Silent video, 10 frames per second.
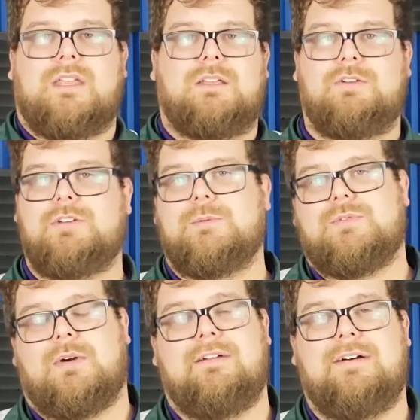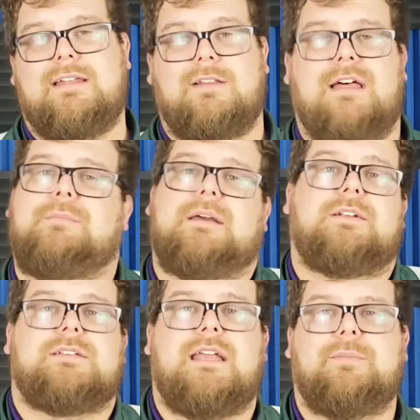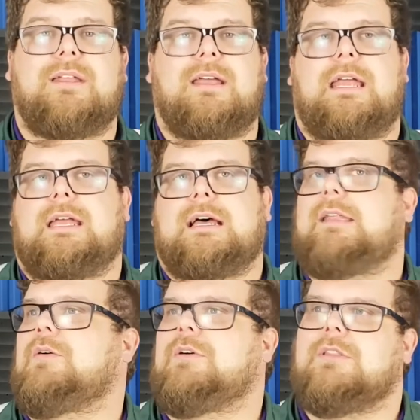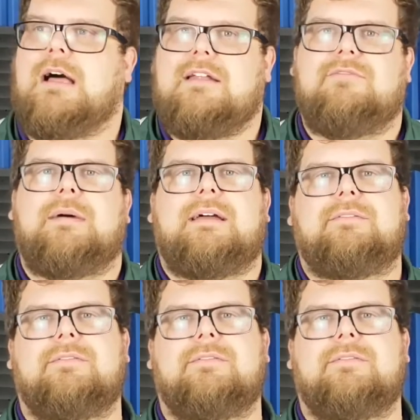YouTube's where I find a lot of my entertainment, and I know a lot of my